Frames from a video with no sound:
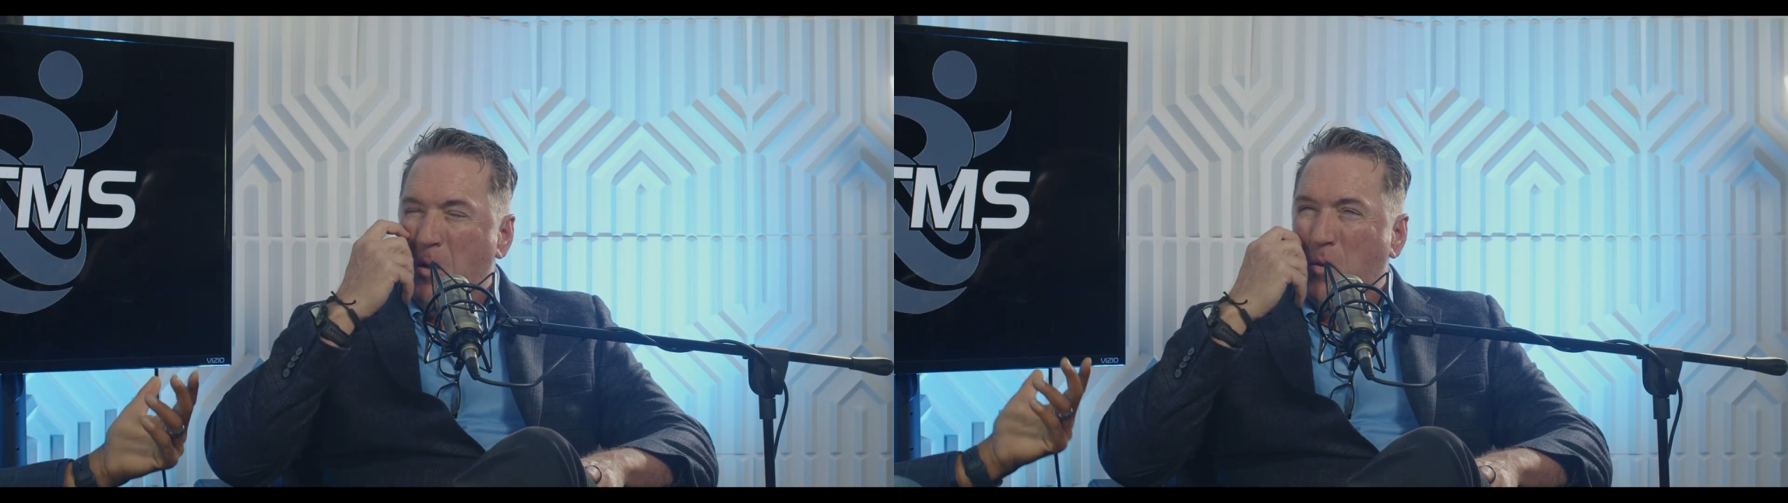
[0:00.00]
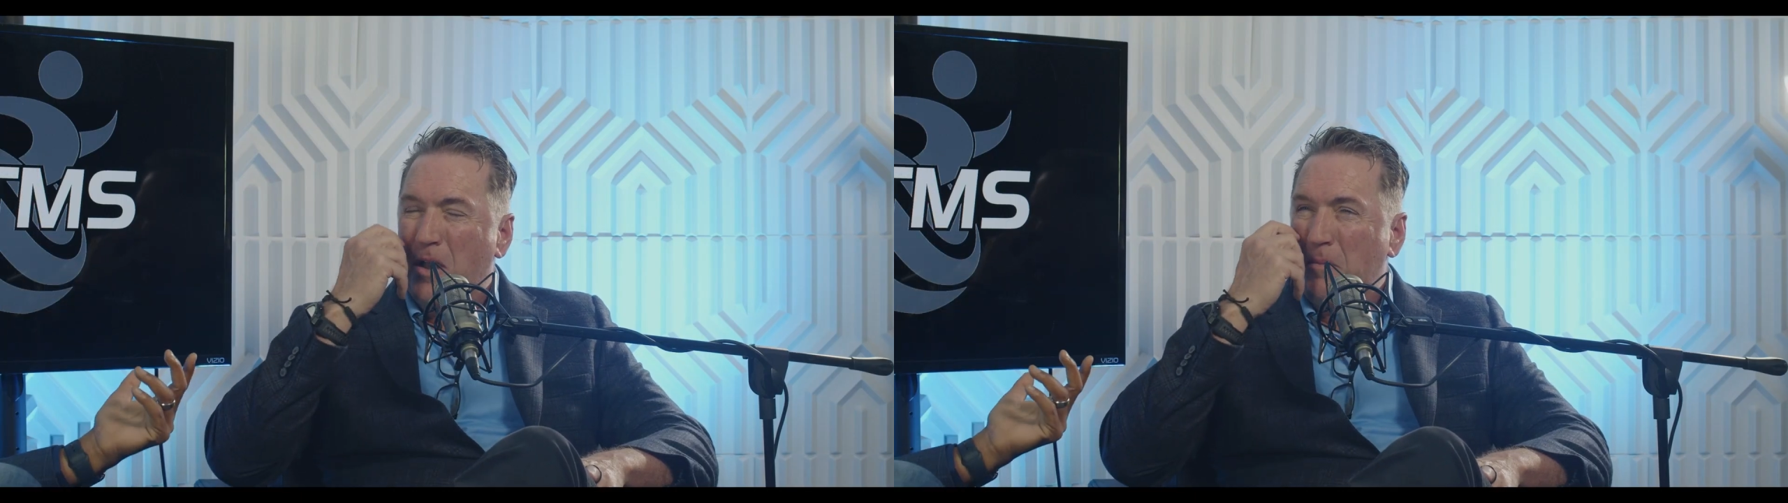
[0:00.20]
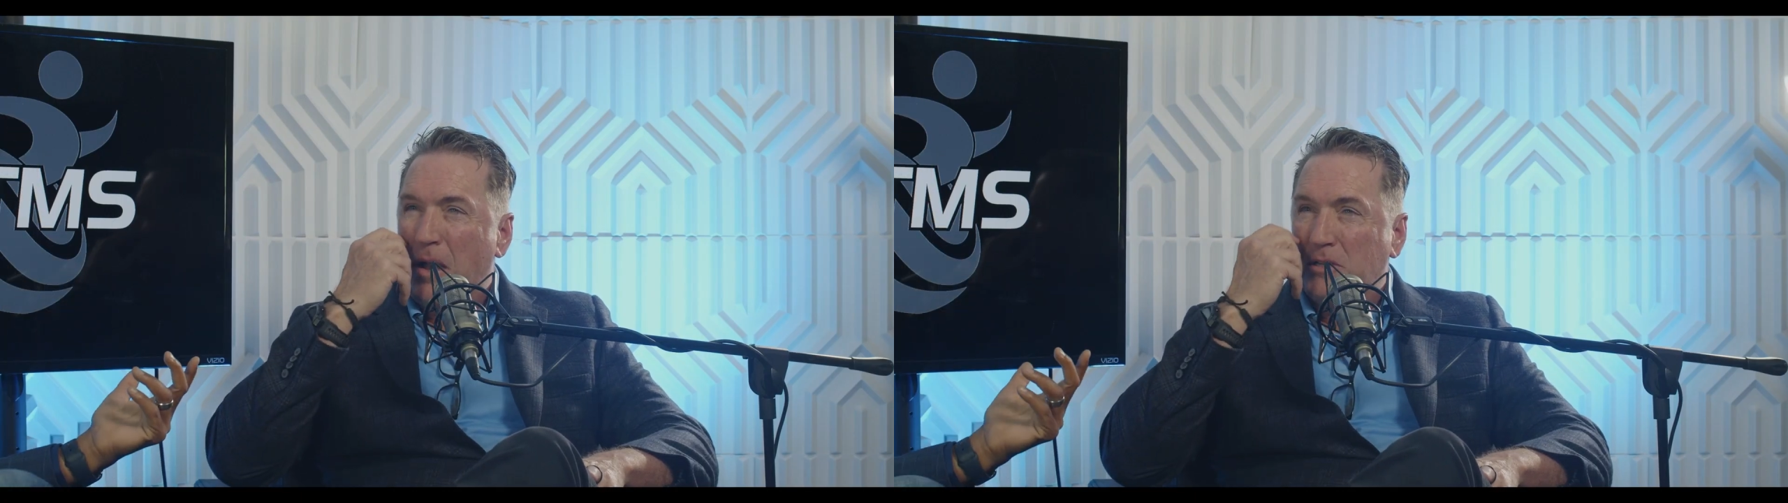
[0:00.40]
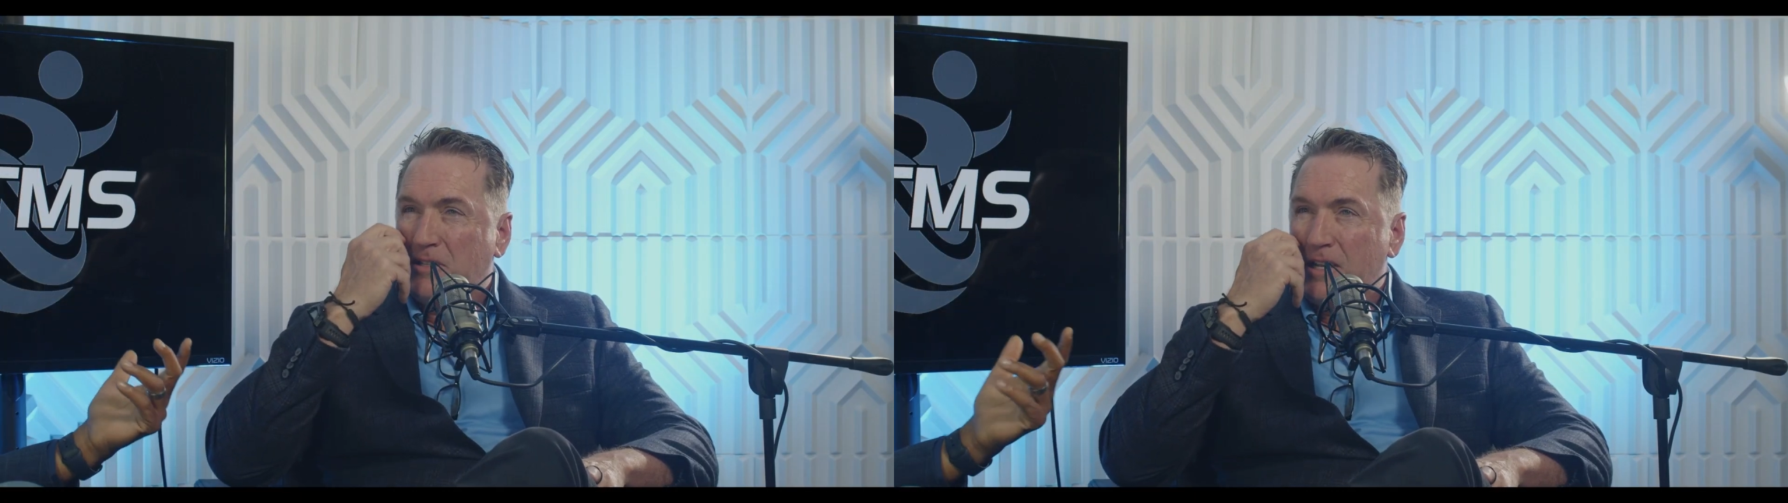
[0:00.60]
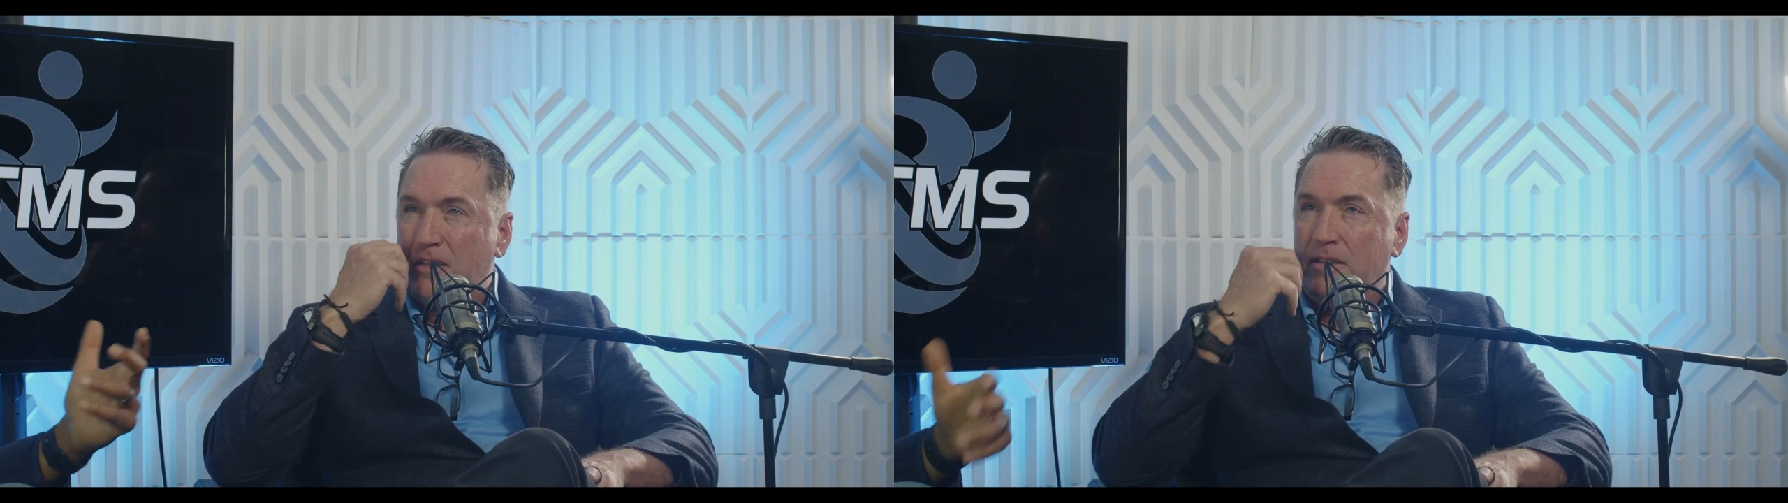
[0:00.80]
Well, I would
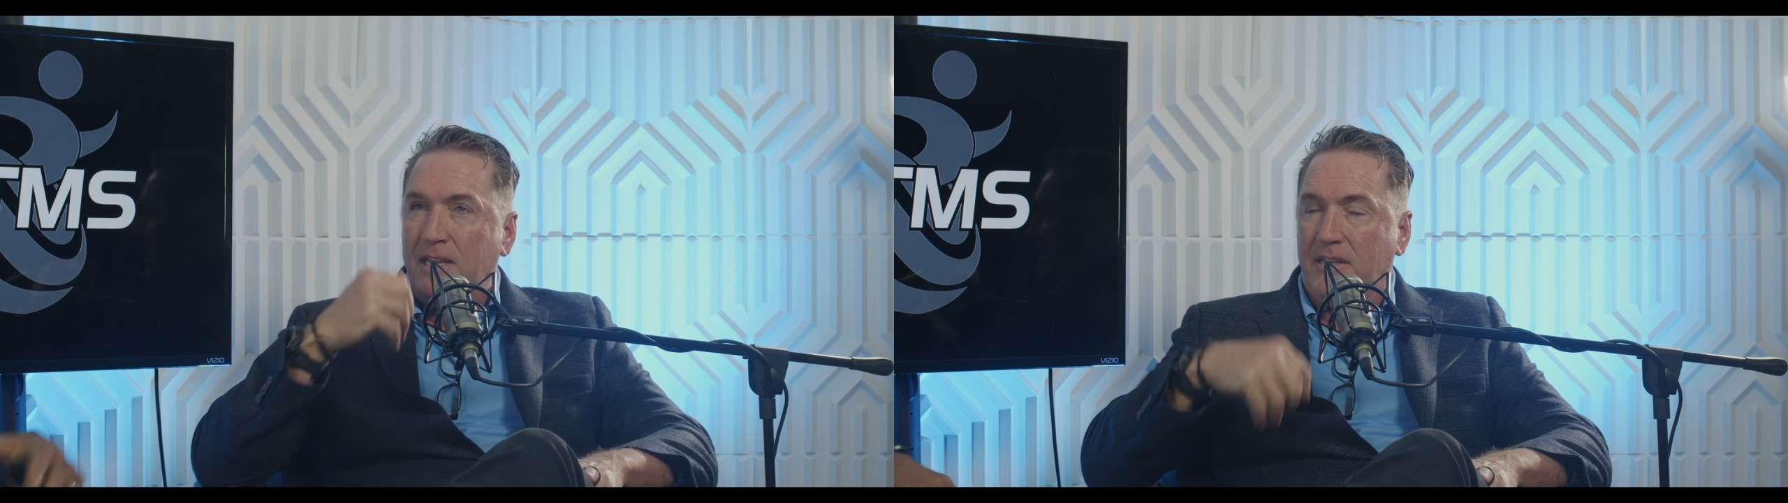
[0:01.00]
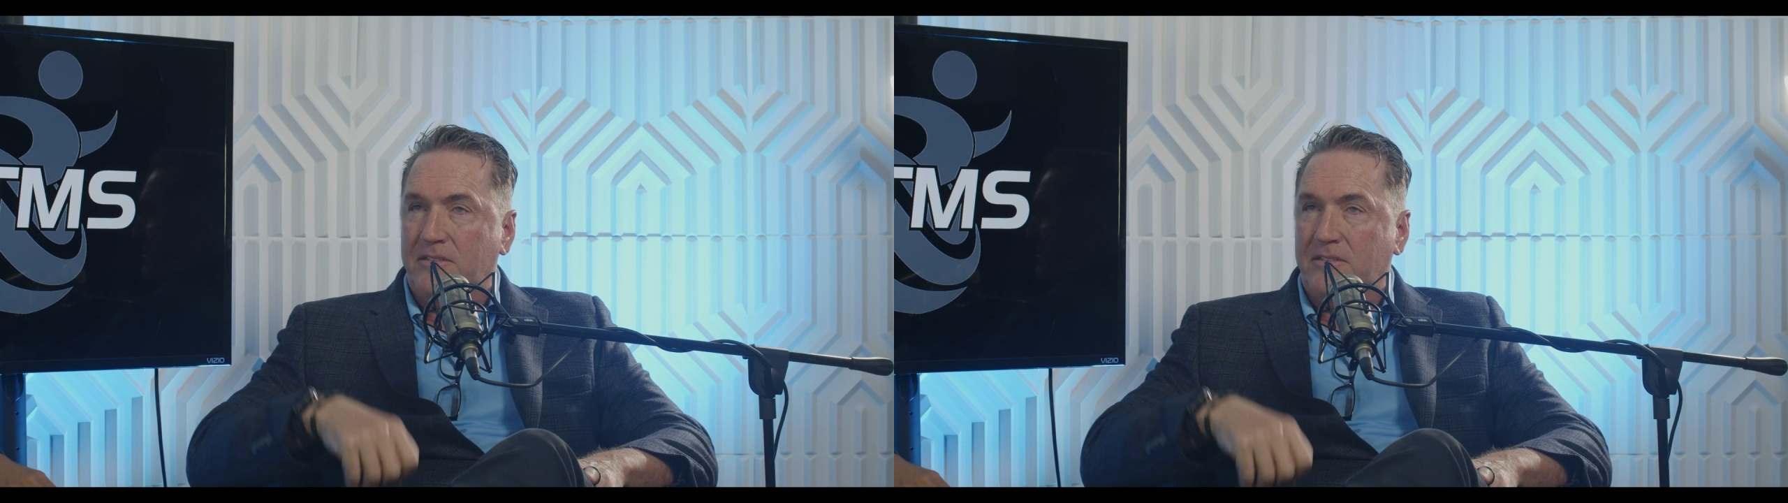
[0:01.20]
say, yeah,